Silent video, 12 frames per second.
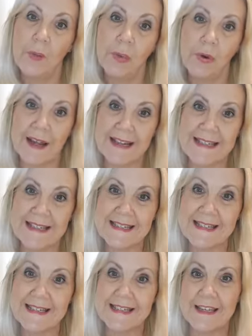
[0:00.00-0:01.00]
Practice
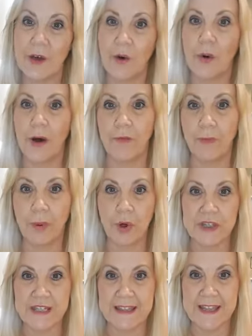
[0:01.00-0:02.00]
the skill of
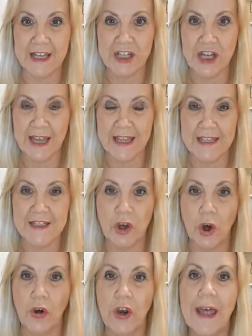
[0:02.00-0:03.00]
putting their jacket
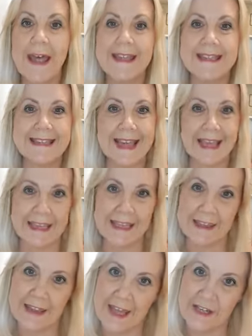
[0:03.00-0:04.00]
on,
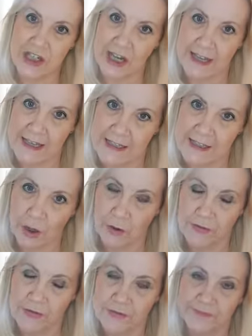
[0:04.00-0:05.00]
taking their jacket
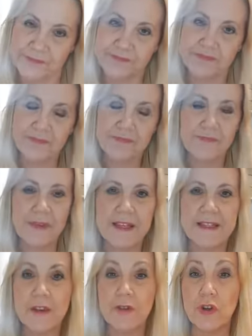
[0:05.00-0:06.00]
off.
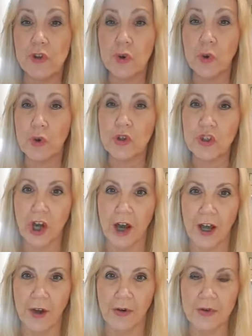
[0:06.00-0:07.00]
So that your
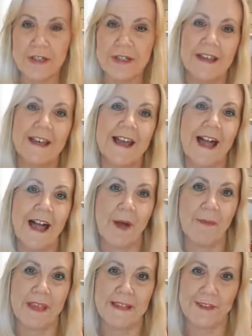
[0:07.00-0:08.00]
child
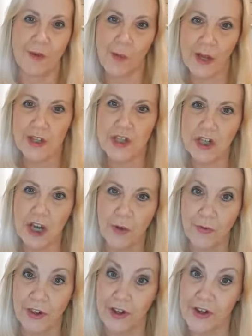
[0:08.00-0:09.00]
is the one
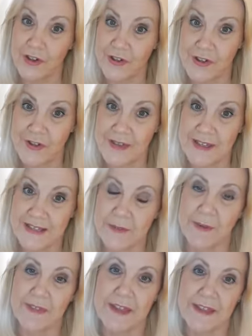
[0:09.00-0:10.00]
child that can do this
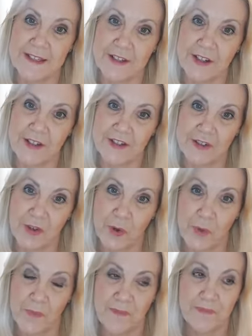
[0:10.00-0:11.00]
when they start school.